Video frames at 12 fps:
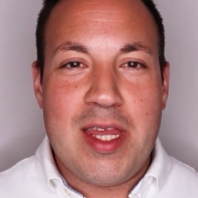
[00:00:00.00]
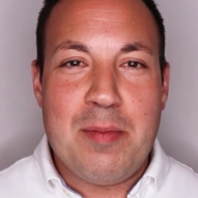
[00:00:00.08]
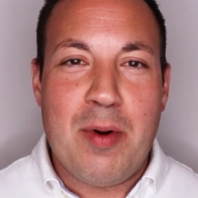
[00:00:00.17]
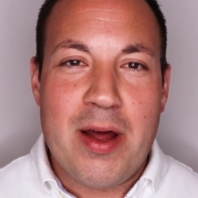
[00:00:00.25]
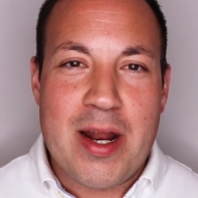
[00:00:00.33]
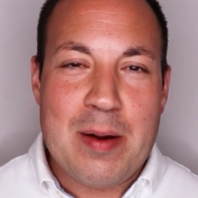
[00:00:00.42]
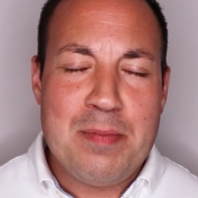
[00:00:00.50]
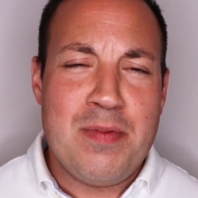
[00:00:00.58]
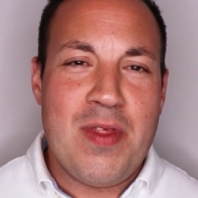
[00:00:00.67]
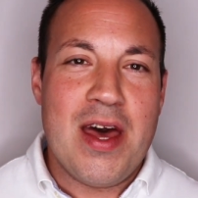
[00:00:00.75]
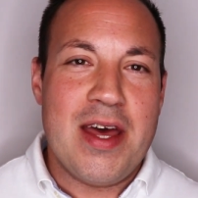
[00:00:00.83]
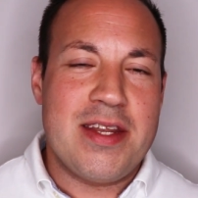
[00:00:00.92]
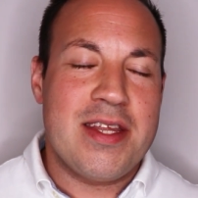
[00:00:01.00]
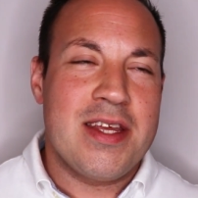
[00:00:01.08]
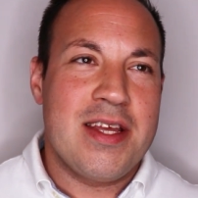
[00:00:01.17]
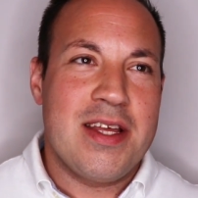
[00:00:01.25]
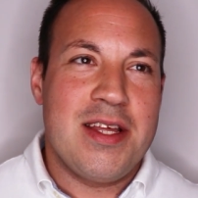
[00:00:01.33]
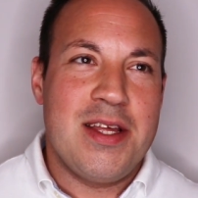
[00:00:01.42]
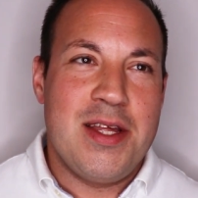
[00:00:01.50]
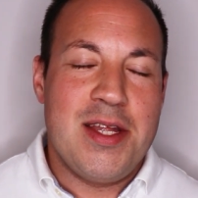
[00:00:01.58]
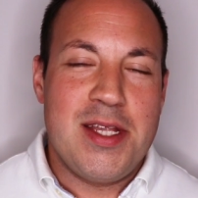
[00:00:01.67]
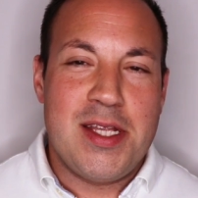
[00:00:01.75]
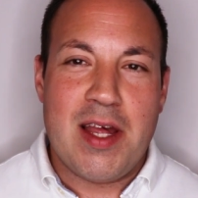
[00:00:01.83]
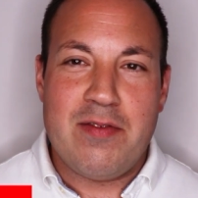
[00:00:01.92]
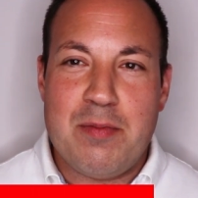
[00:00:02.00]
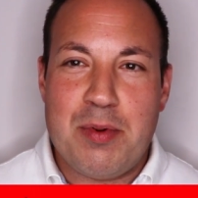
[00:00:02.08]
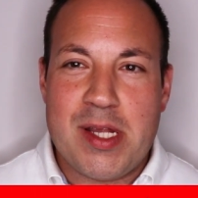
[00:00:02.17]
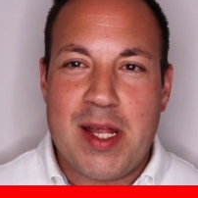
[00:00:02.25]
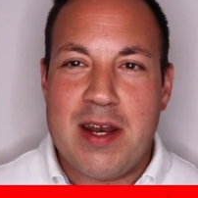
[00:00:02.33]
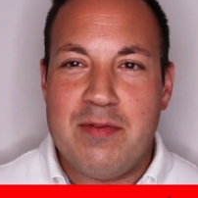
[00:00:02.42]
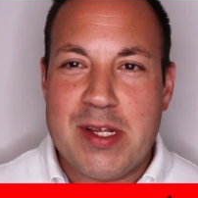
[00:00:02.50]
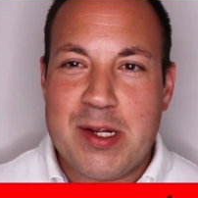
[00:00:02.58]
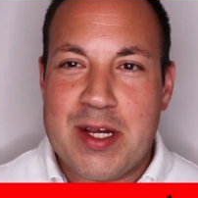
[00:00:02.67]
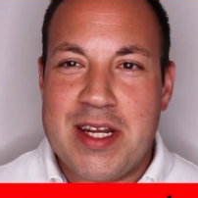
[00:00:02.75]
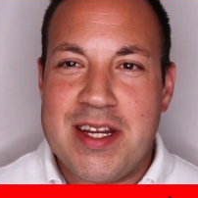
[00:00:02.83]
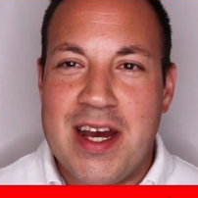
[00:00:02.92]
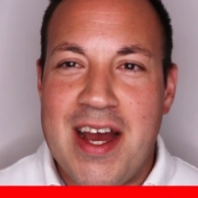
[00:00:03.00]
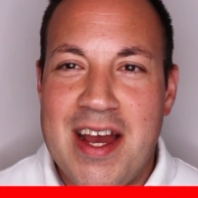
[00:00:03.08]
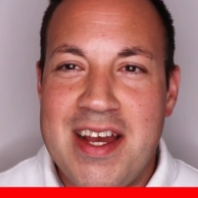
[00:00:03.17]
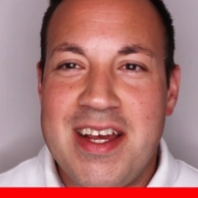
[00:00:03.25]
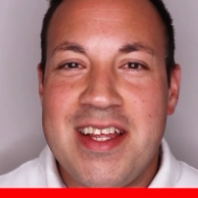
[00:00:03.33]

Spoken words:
they brought up that 7% of us are gonna die.